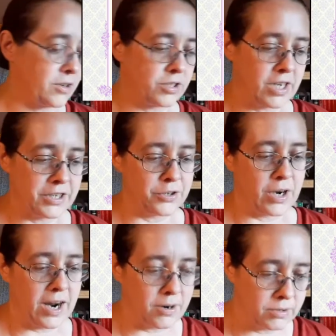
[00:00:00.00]
outside
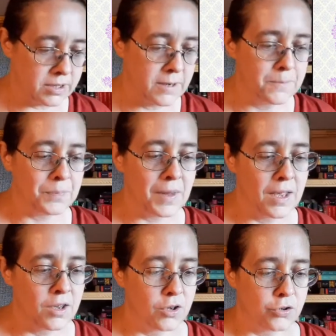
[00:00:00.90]
your house.
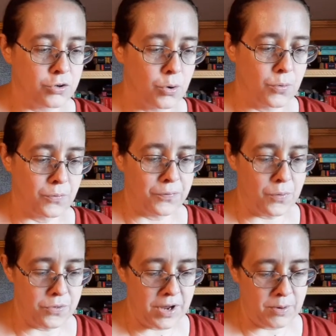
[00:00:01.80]
So
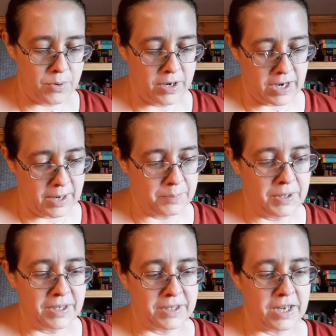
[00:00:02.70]
for that one, I
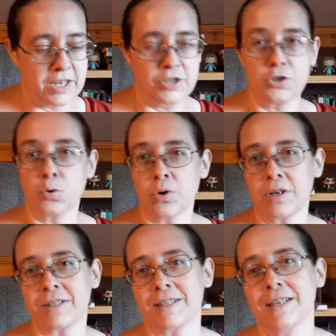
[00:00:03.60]
picked a
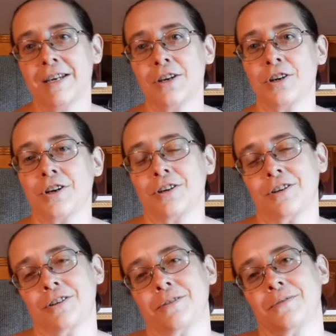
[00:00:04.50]
short,
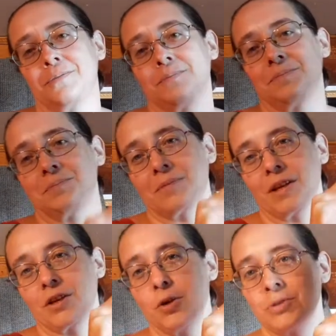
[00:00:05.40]
uh,
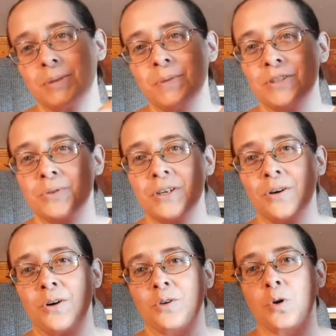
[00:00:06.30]
cozy mystery
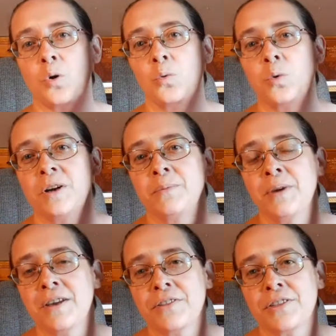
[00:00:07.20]
called What a
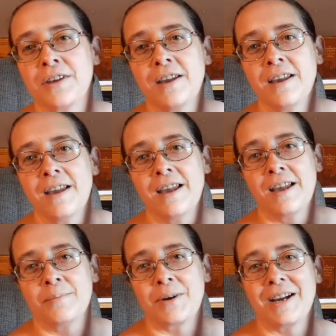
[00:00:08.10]
Meth
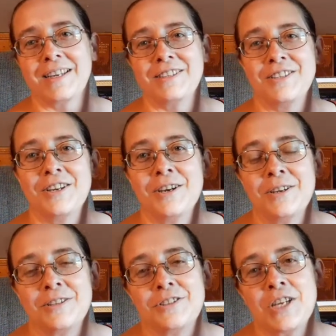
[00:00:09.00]
by
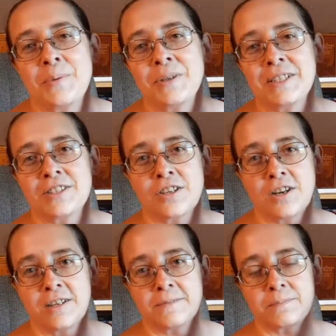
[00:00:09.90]
uh, Jamie Lee
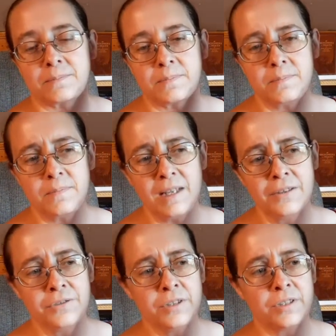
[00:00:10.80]
Scott.
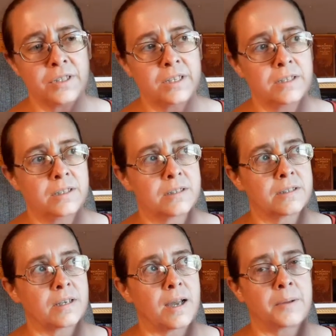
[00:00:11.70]
This
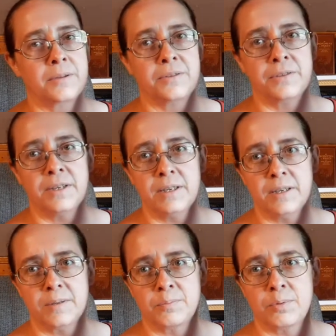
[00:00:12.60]
is, I
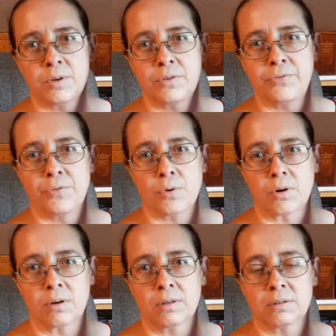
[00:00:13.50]
think, book
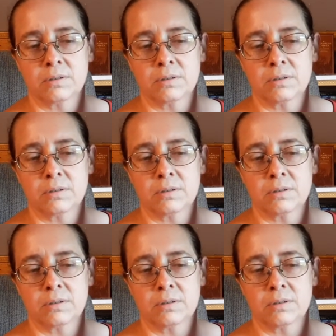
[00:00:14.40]
four